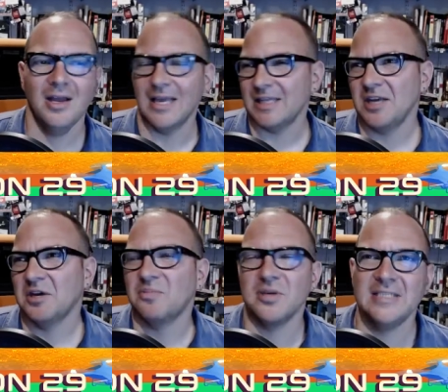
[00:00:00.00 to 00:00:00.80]
Like they
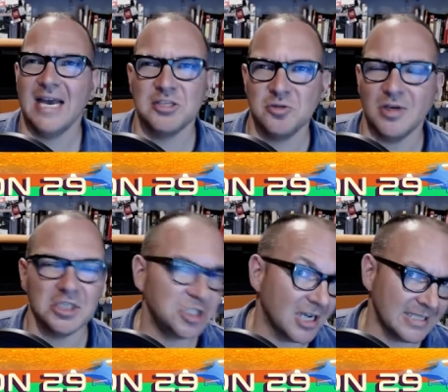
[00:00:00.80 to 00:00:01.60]
could
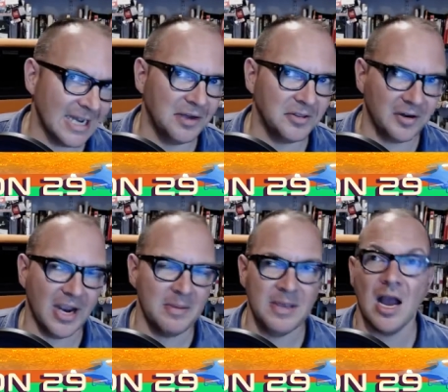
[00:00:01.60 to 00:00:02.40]
pretextually shut down
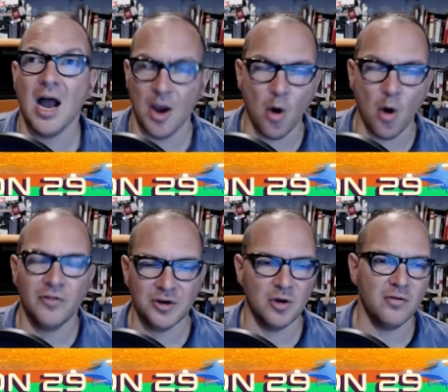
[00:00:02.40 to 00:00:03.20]
their API
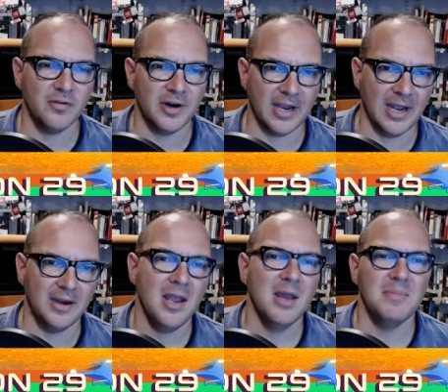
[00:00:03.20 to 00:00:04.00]
over and over
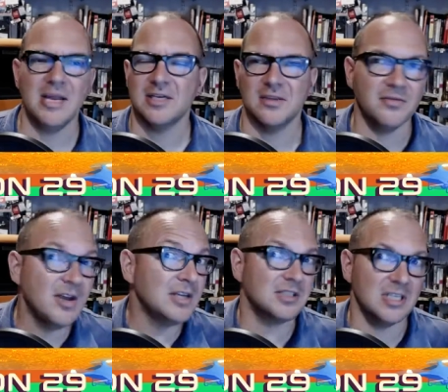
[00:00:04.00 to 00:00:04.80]
again because of
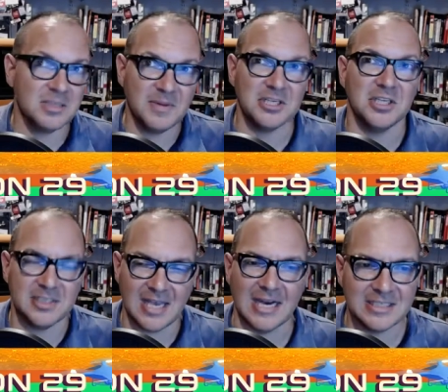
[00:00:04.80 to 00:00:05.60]

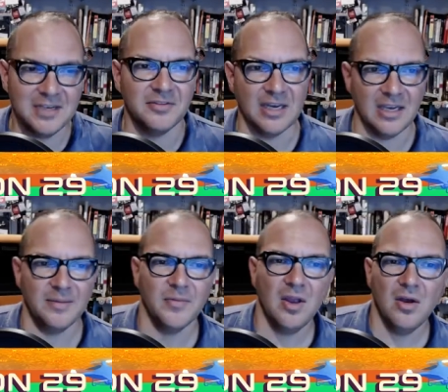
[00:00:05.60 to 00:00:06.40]
suspicious activity.
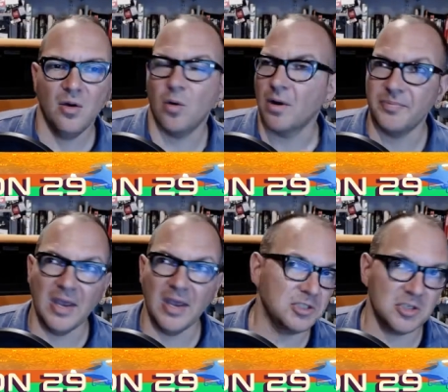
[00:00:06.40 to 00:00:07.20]
Or
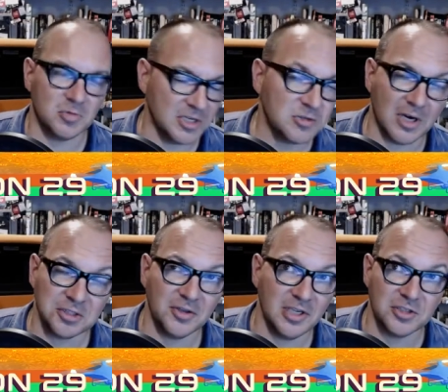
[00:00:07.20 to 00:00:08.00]
they could just
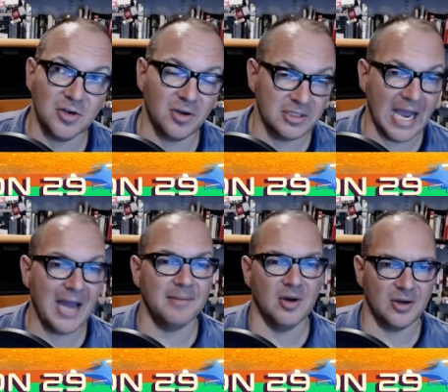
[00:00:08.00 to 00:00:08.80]
restructure the internal
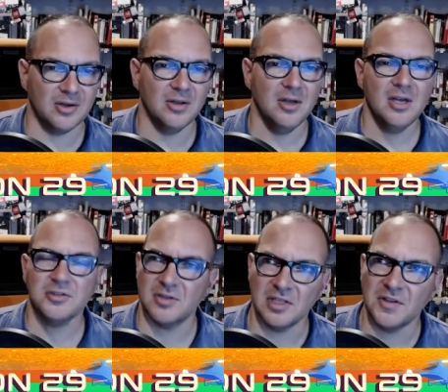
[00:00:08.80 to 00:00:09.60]
data model
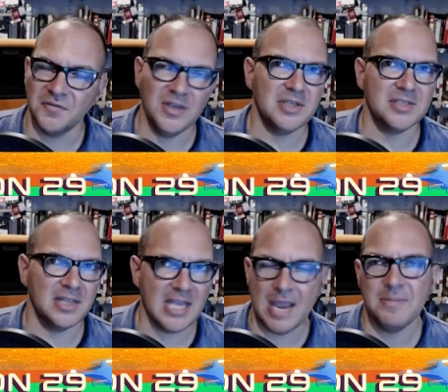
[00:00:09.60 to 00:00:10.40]
so that the fields
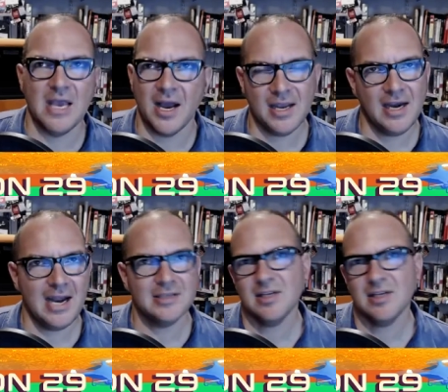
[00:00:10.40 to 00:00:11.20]
that the API can
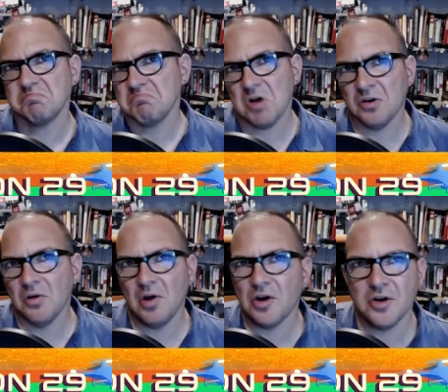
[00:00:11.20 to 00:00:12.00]
access are
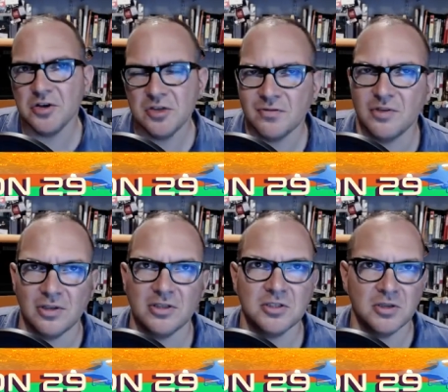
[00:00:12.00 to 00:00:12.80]
no longer
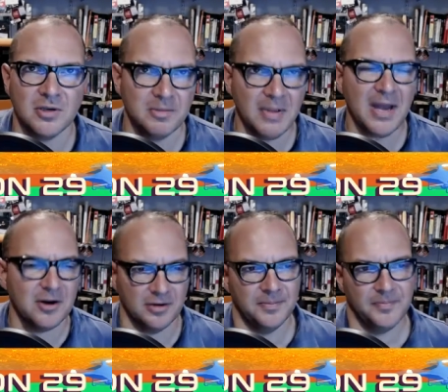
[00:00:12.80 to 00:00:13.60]
useful to a competitor.